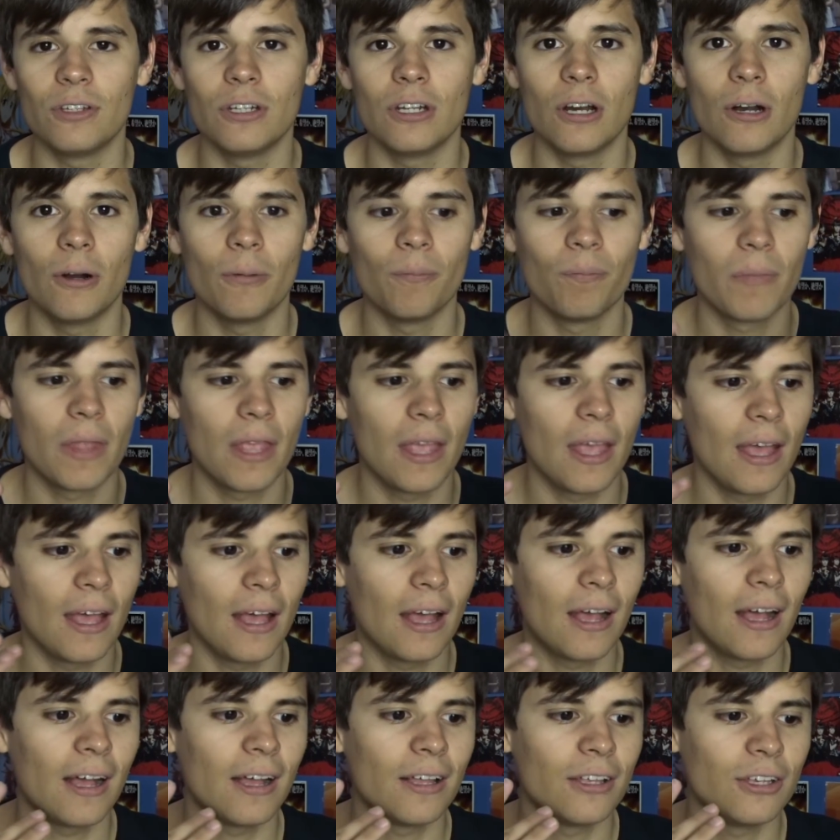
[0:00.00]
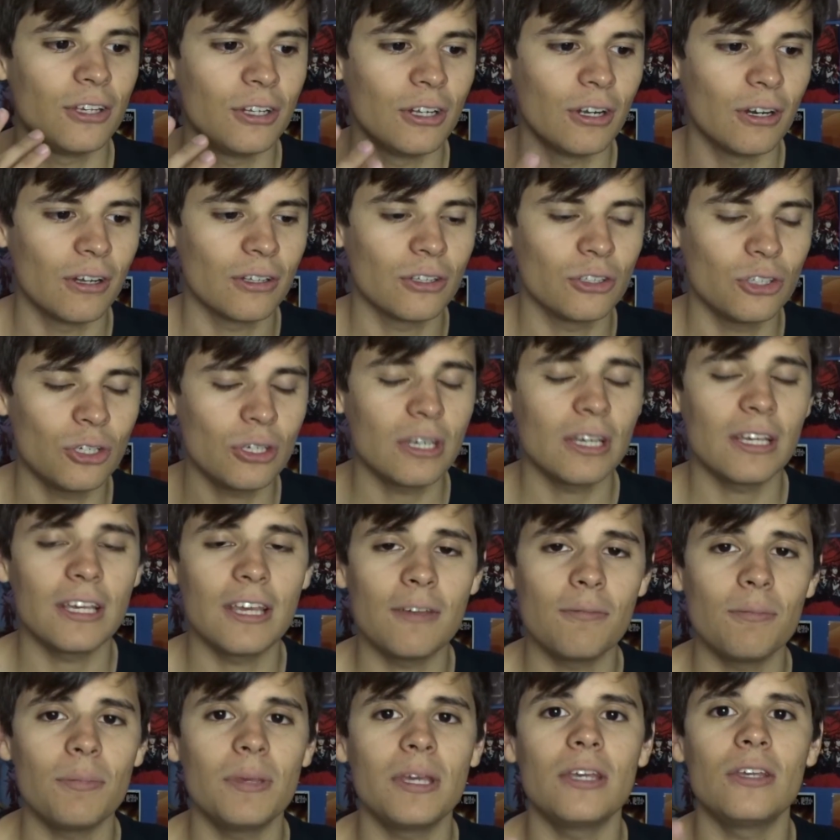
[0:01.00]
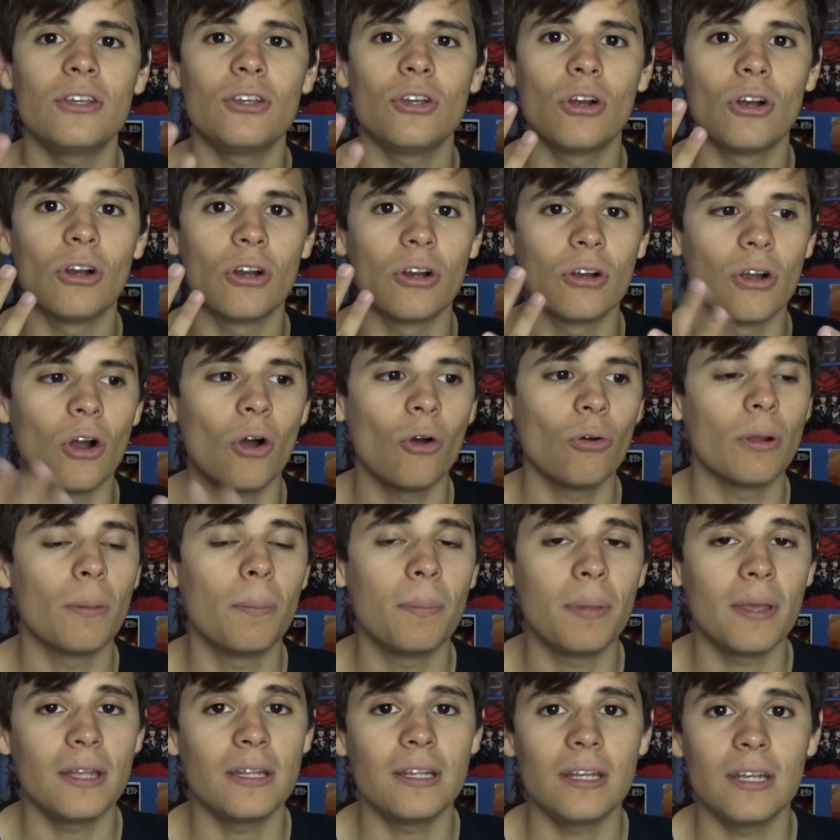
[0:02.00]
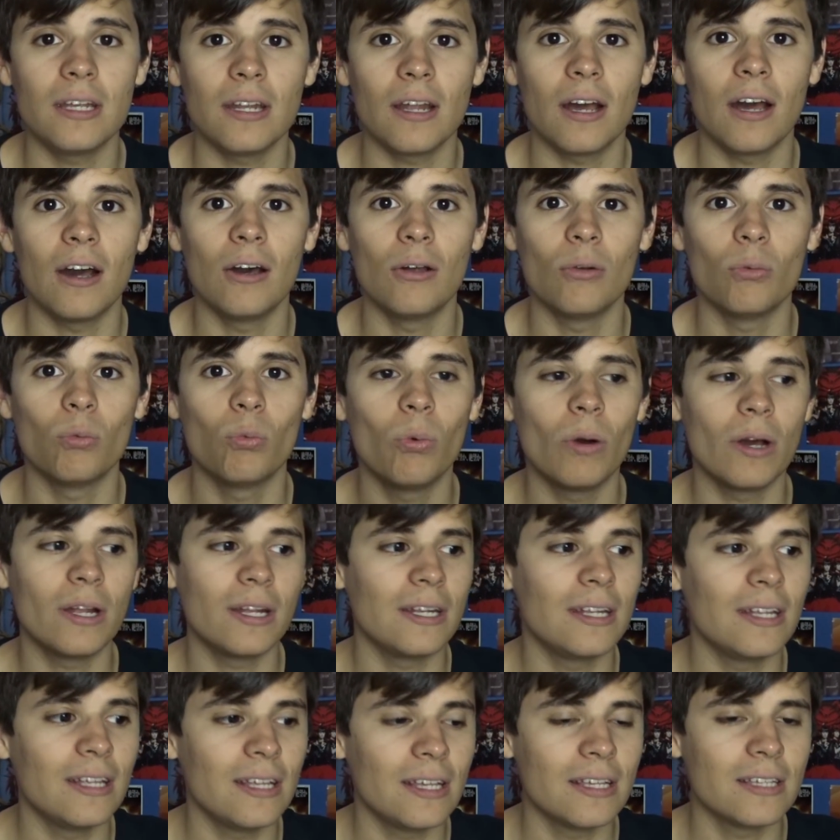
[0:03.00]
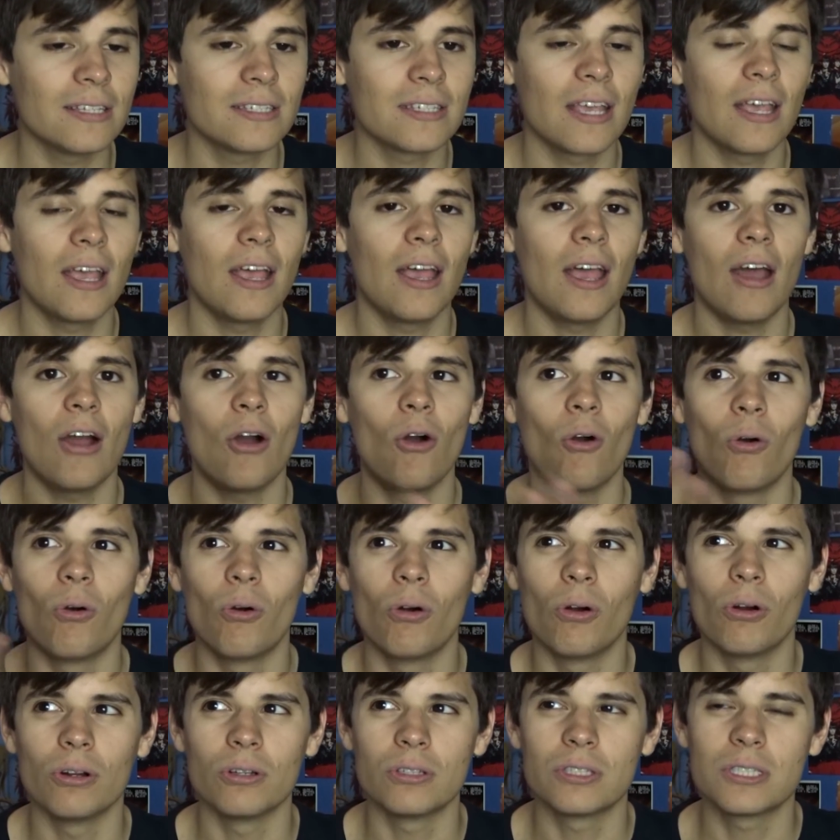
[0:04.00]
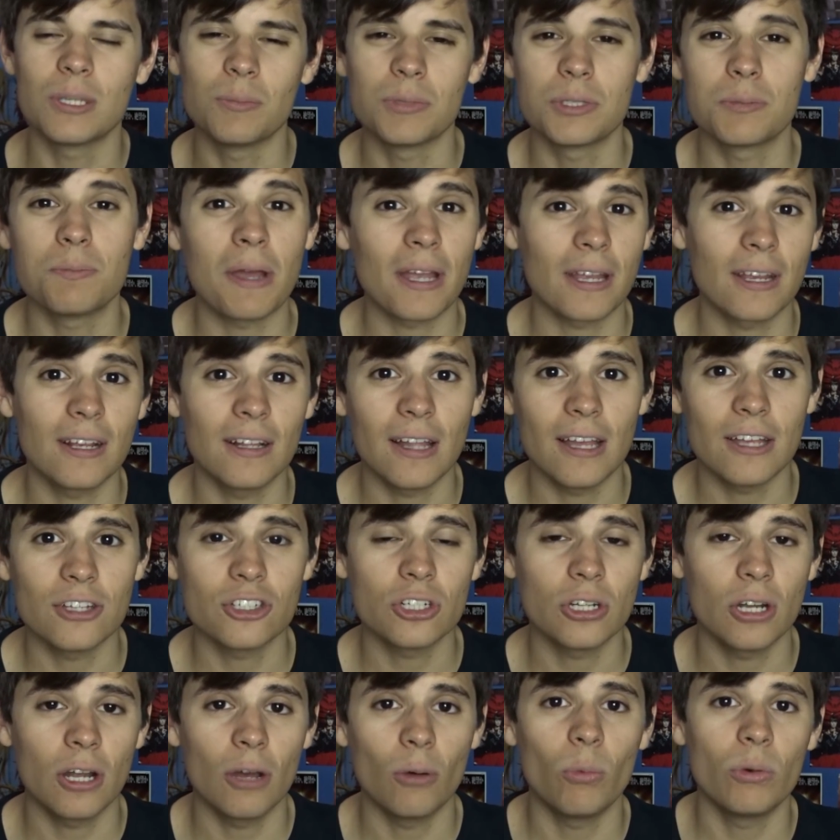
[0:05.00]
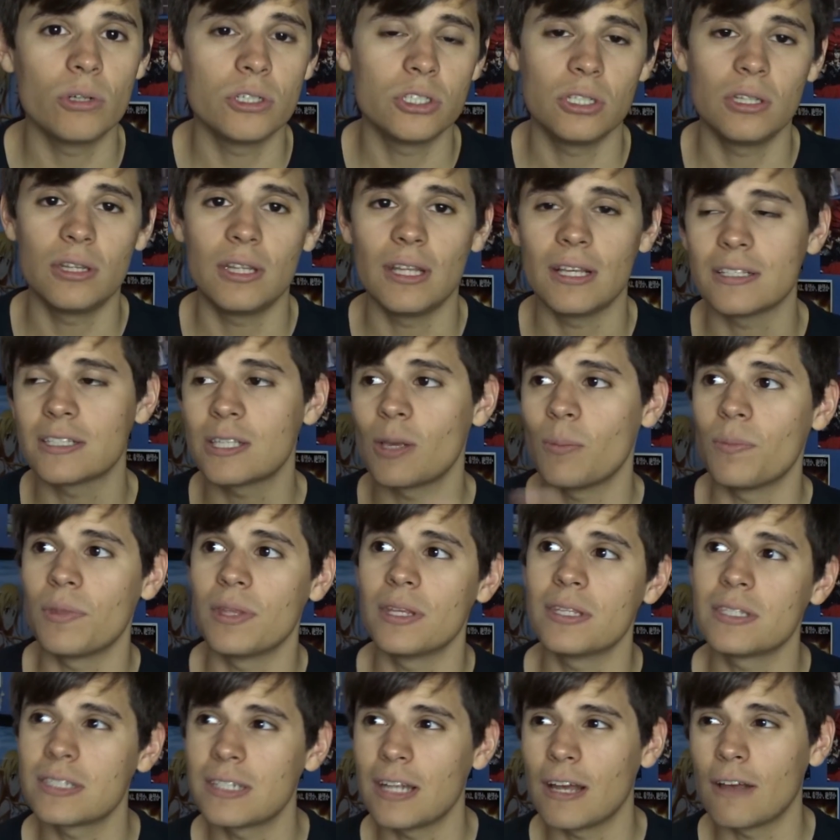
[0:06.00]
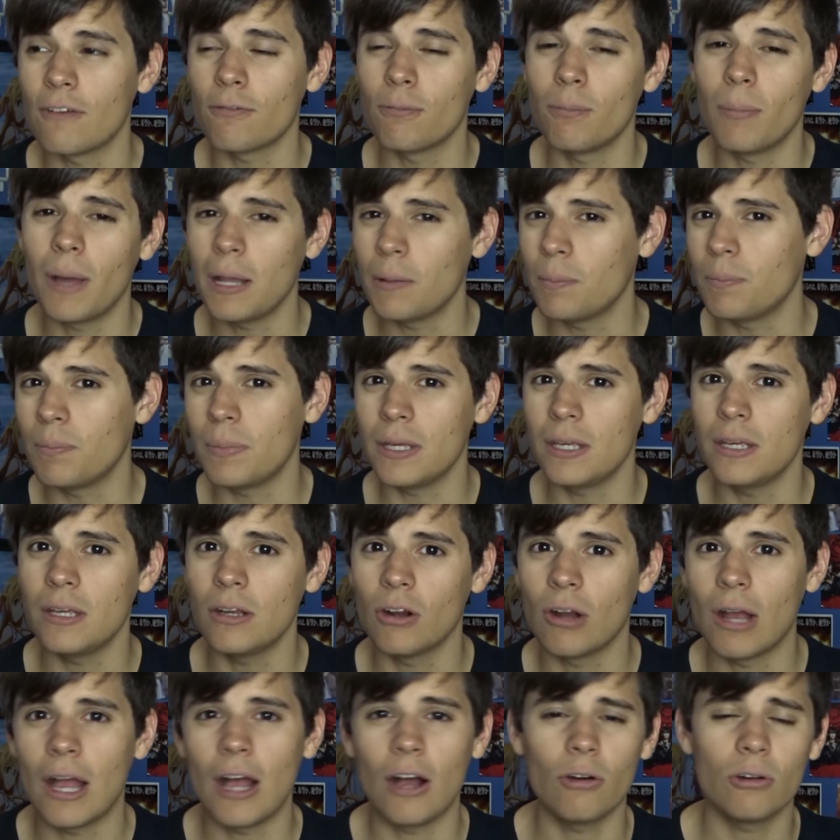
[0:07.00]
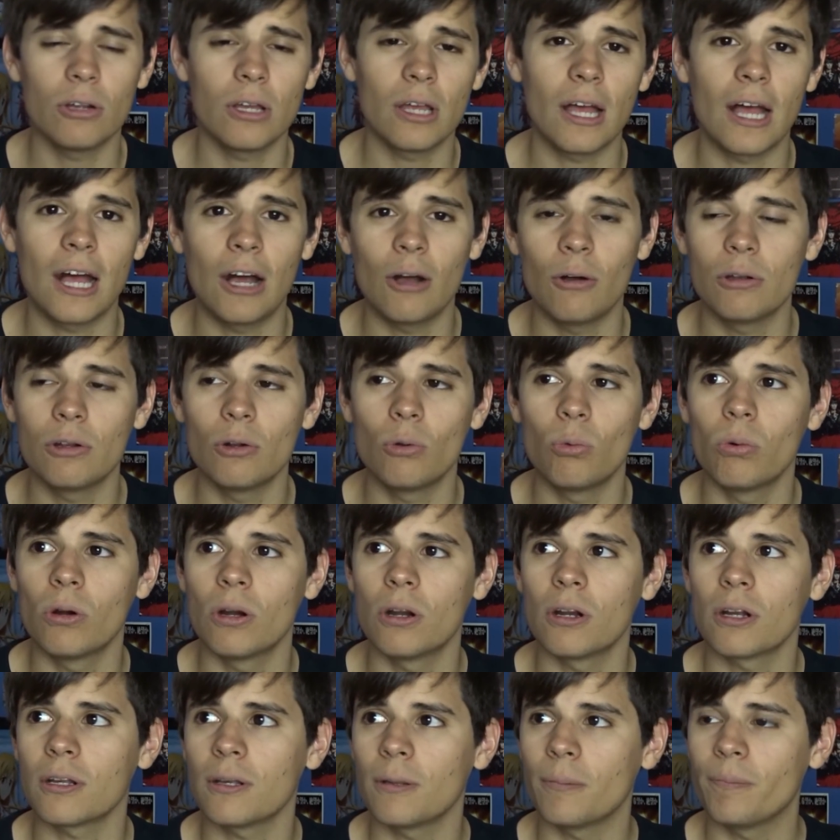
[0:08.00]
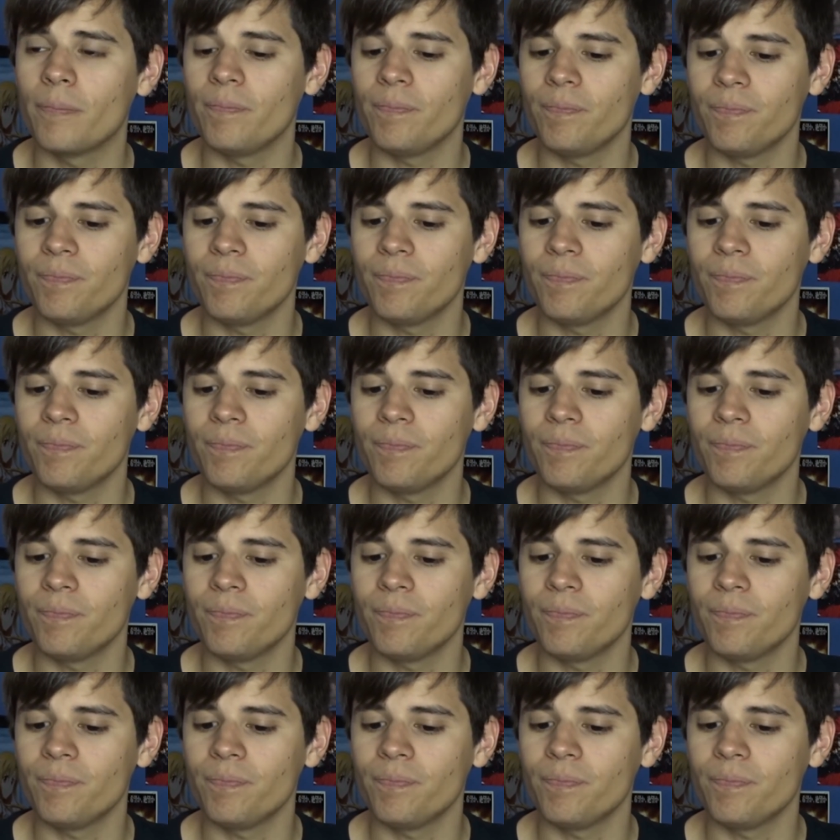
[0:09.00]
You can give me your own opinion on what it is, or some speculation on what you think some of this stuff might be, or how it'll work.